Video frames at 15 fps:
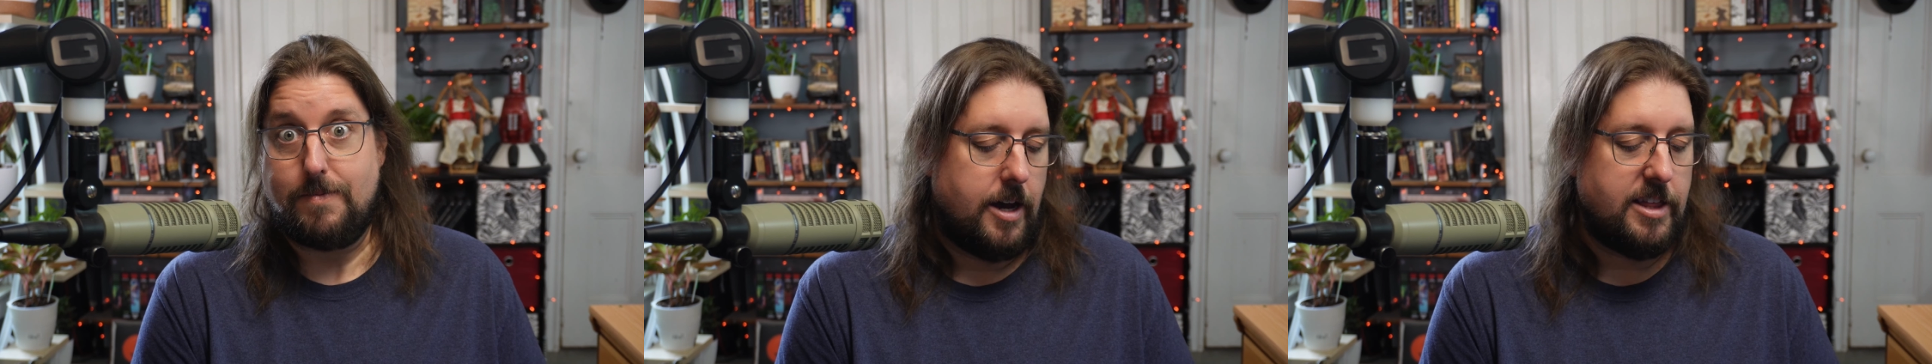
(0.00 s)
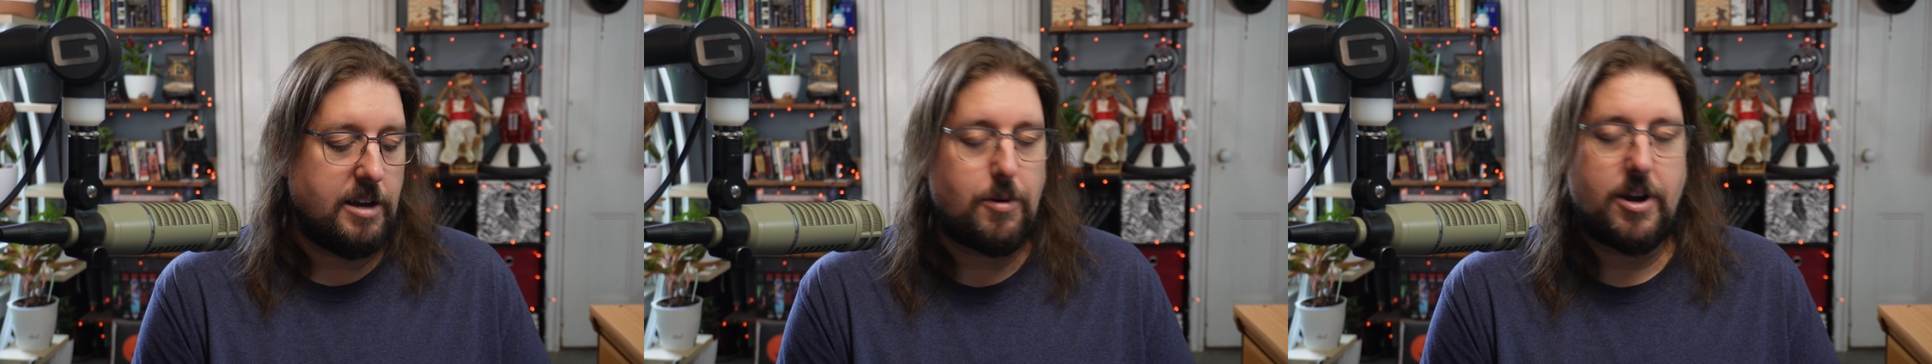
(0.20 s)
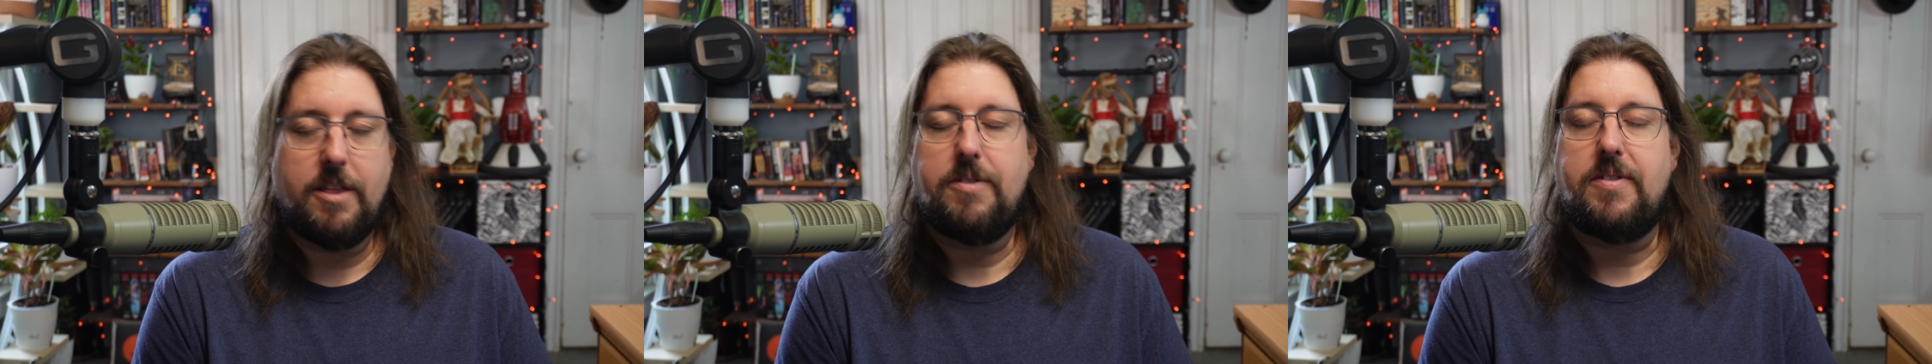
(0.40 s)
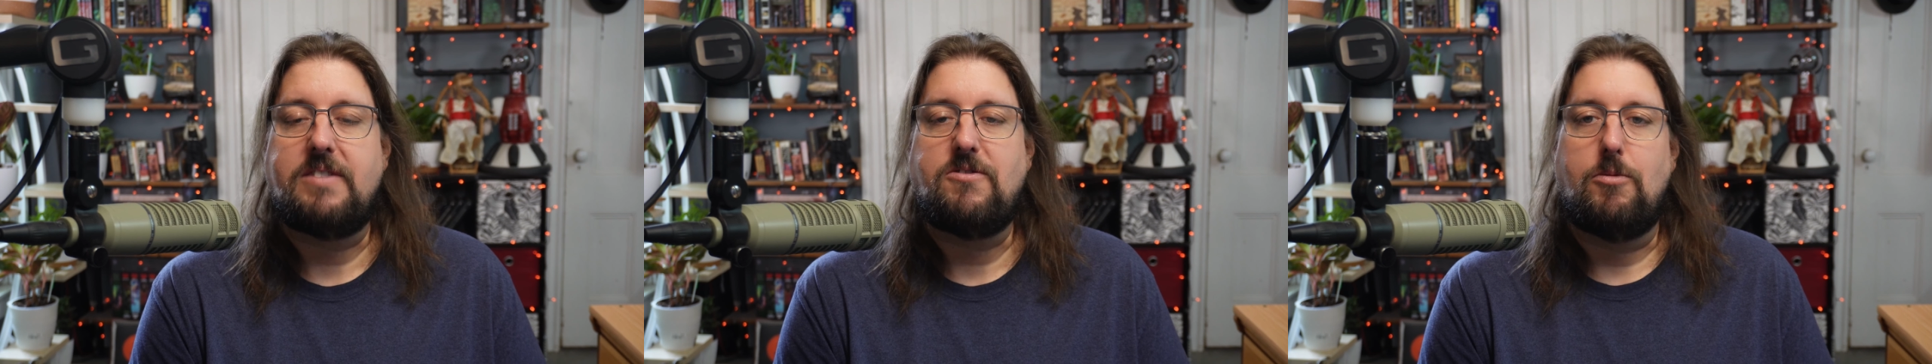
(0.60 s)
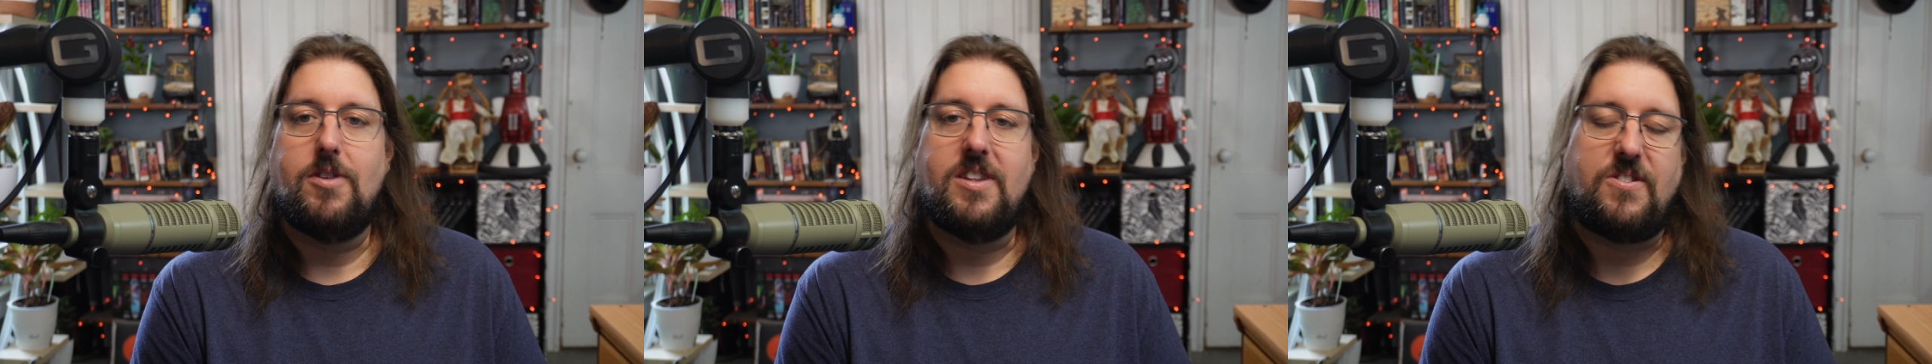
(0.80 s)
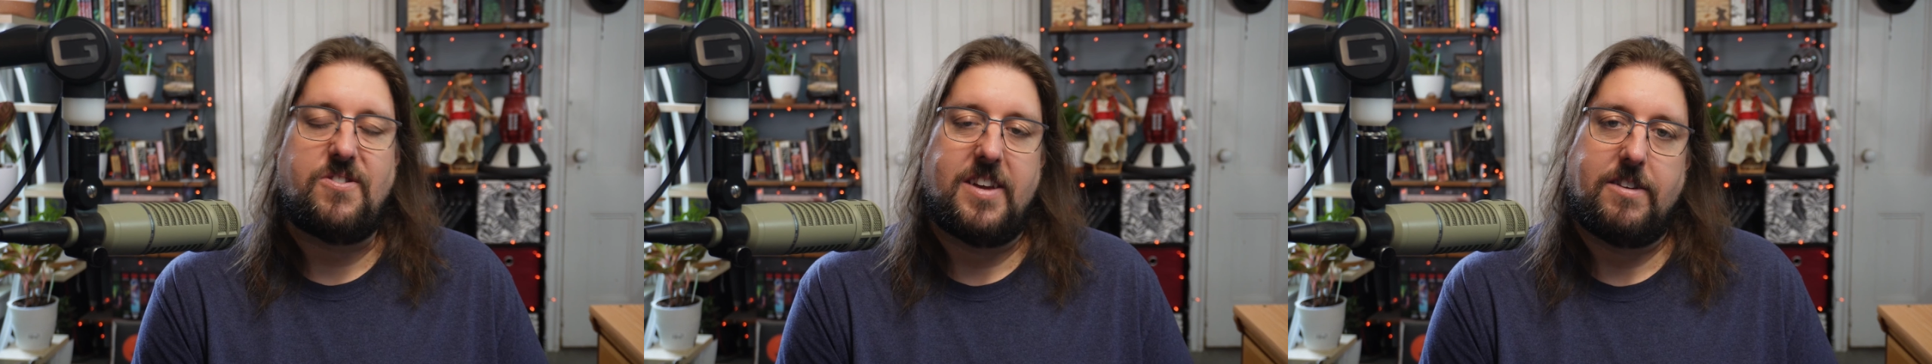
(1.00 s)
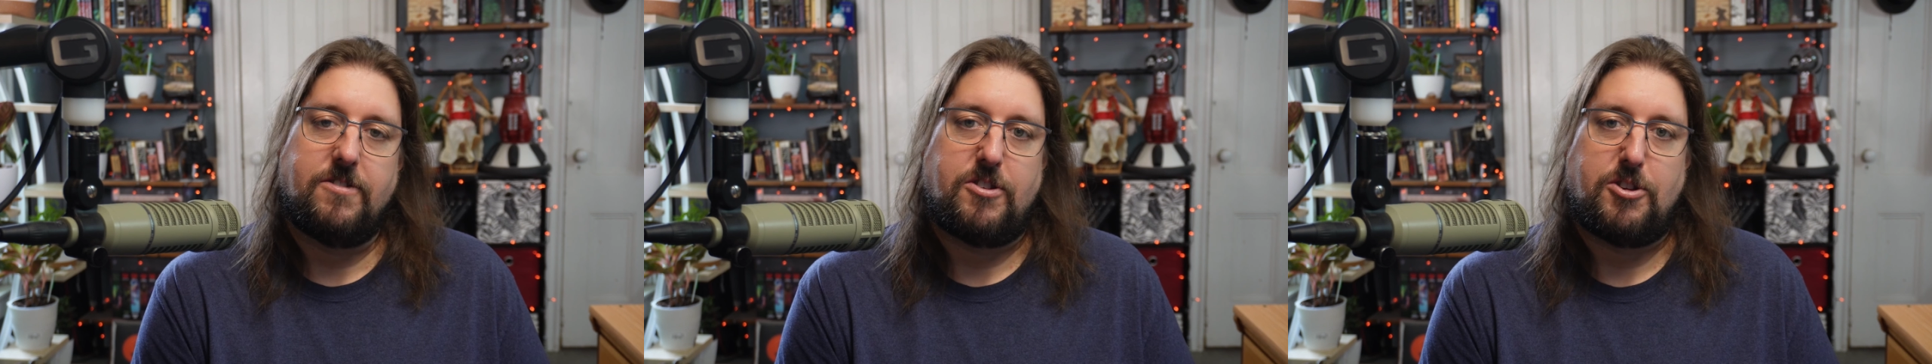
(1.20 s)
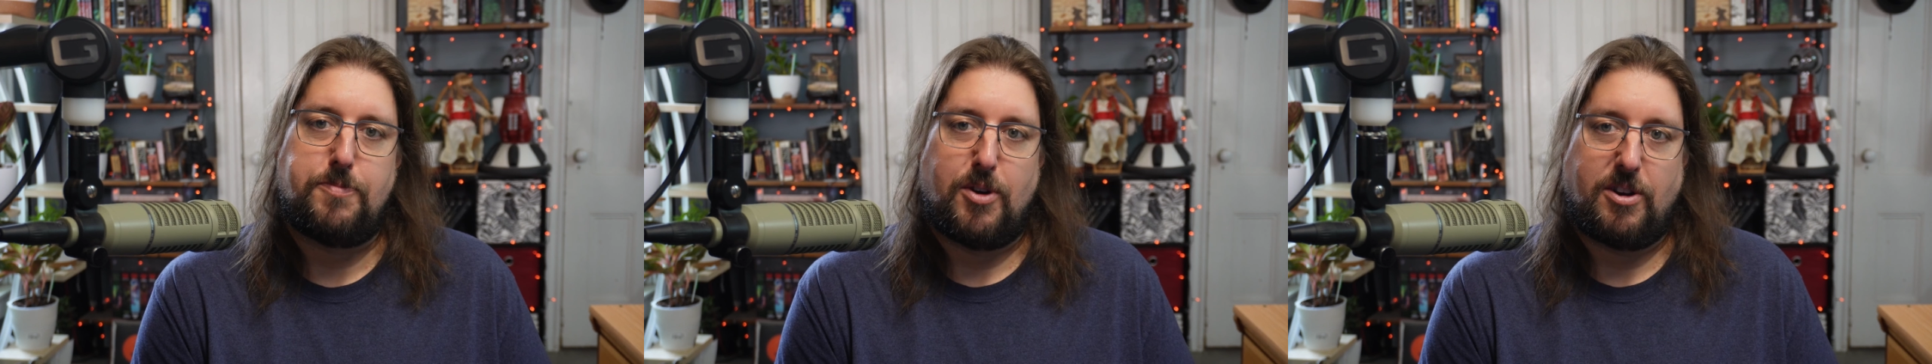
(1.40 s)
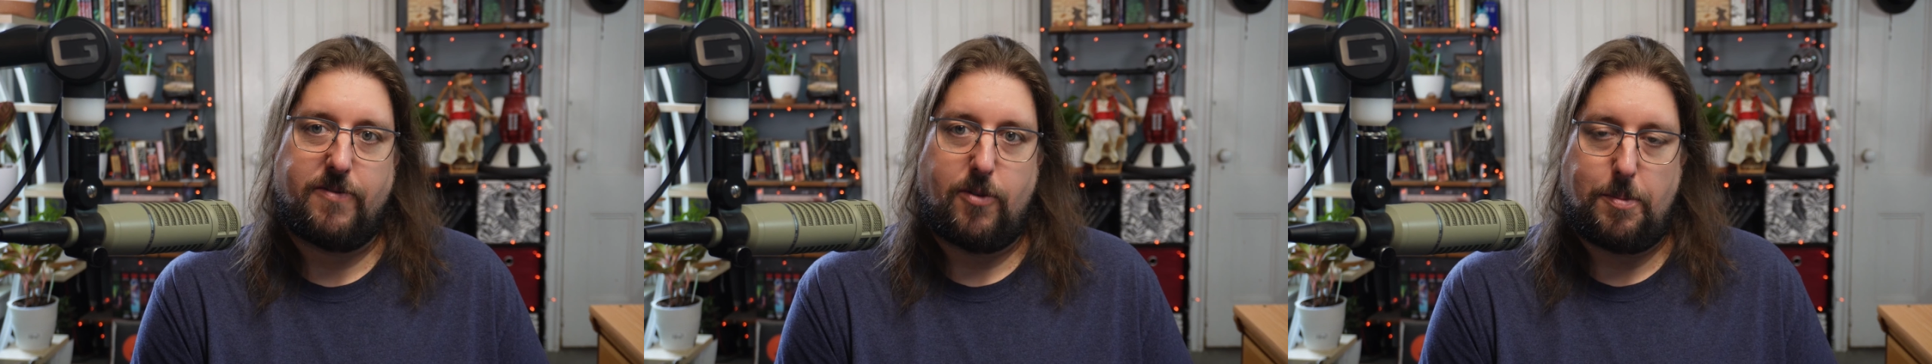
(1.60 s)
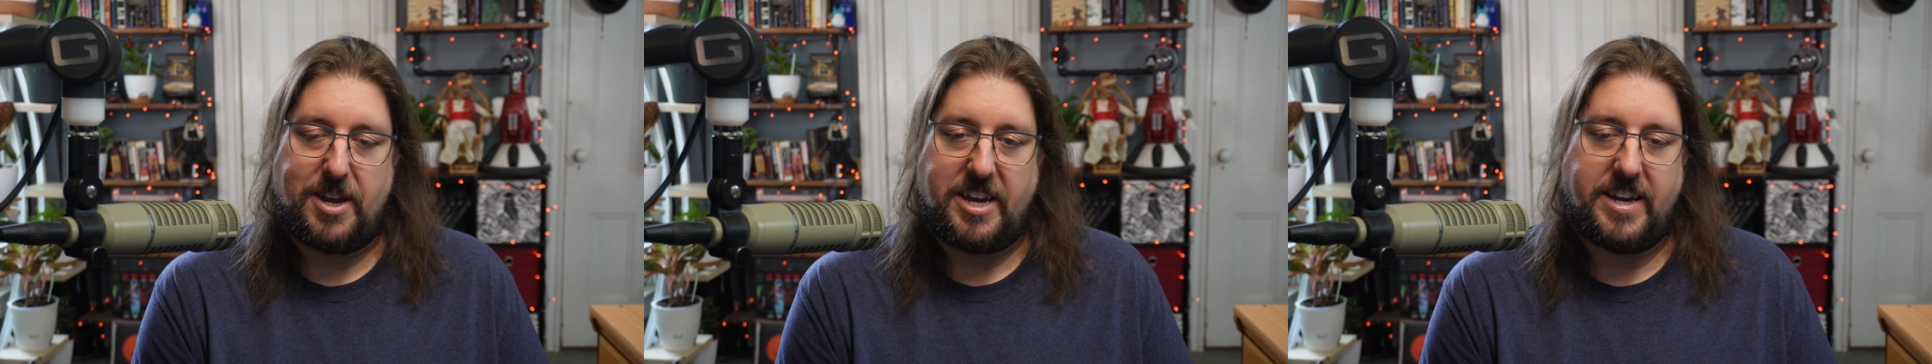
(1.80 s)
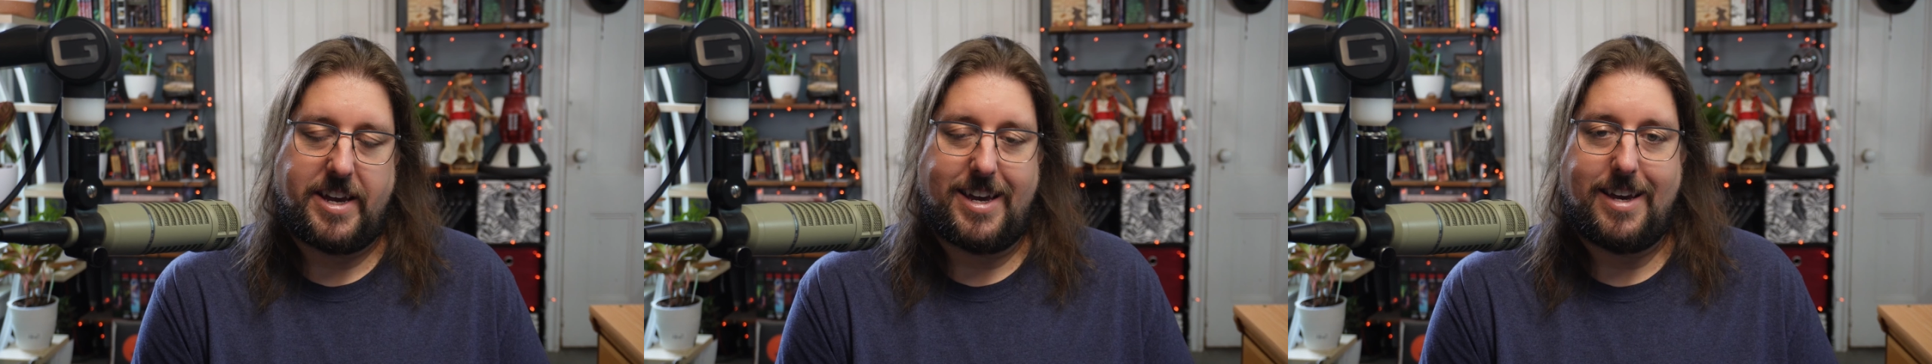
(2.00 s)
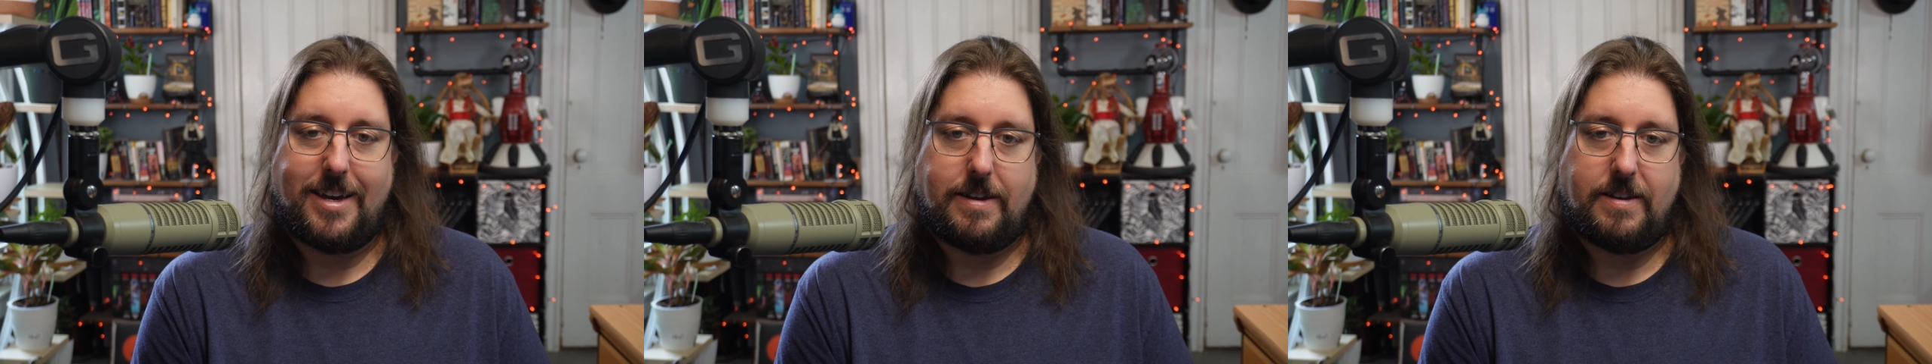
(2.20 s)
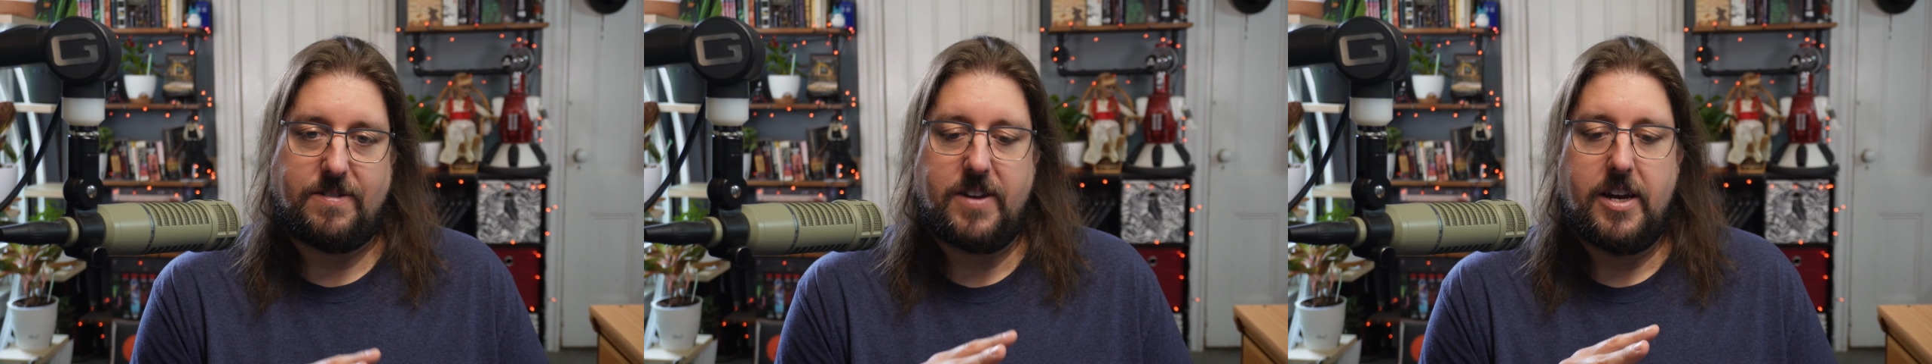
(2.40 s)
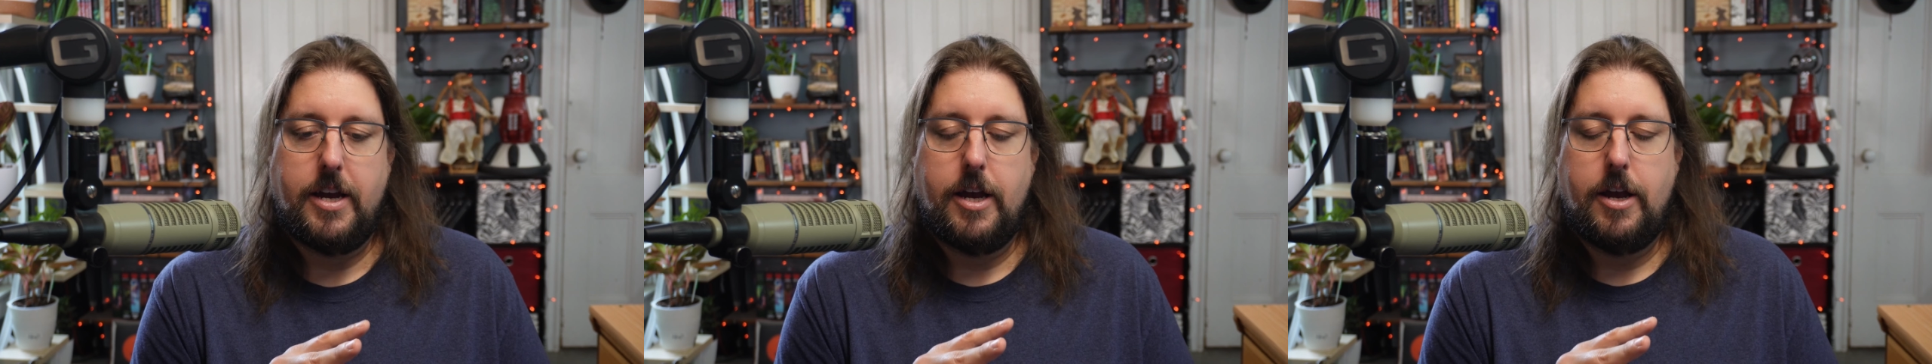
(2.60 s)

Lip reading: I think one of the things that really sells this book for me is